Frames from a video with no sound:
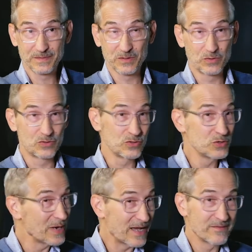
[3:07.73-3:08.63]
So do
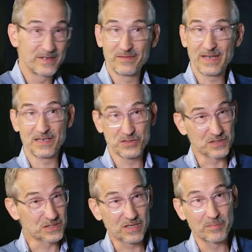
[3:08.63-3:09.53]
you have advantage?
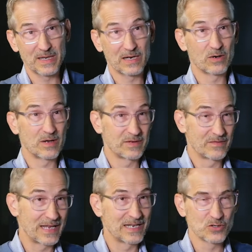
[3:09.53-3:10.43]
Does the competitor have
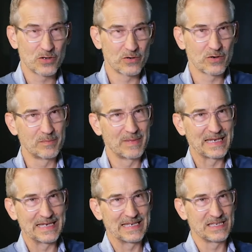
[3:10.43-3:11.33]
advantage? Are there
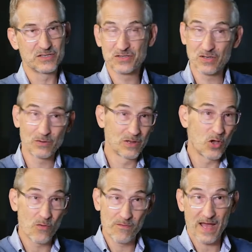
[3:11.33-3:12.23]
unmet needs? Is there
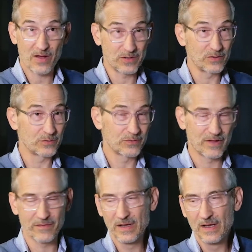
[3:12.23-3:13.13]
low value stuff?